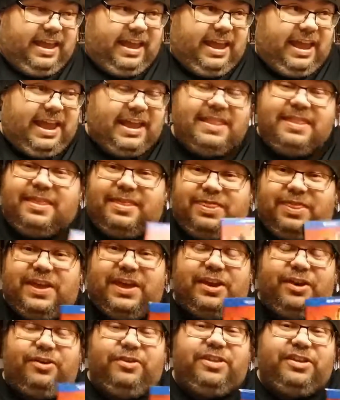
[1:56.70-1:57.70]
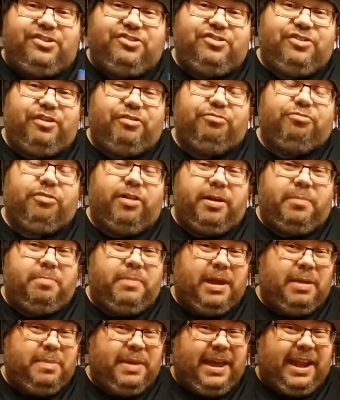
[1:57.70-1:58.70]
In the theater, this should have run
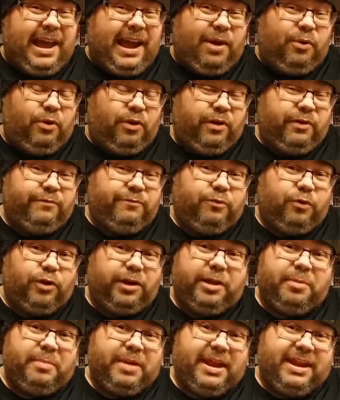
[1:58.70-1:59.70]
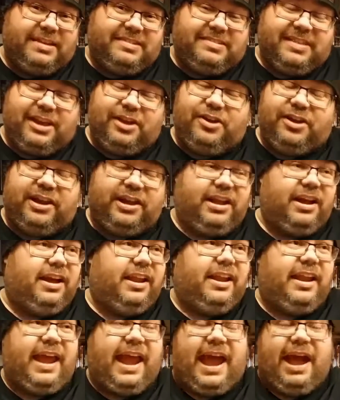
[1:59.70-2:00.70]
maybe an hour and 40 minutes. They could have cut
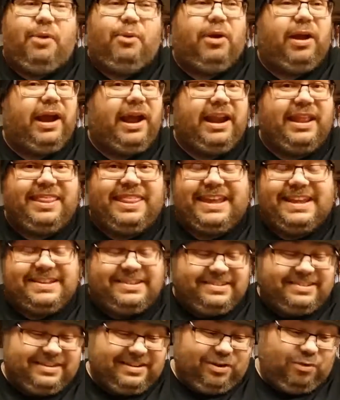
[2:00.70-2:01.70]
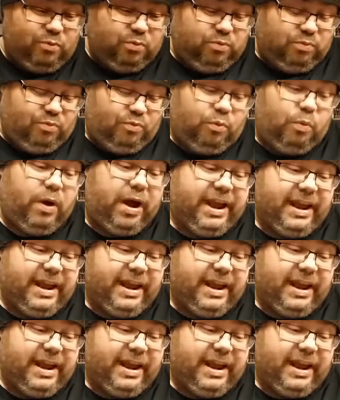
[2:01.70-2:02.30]
an hour out of this quite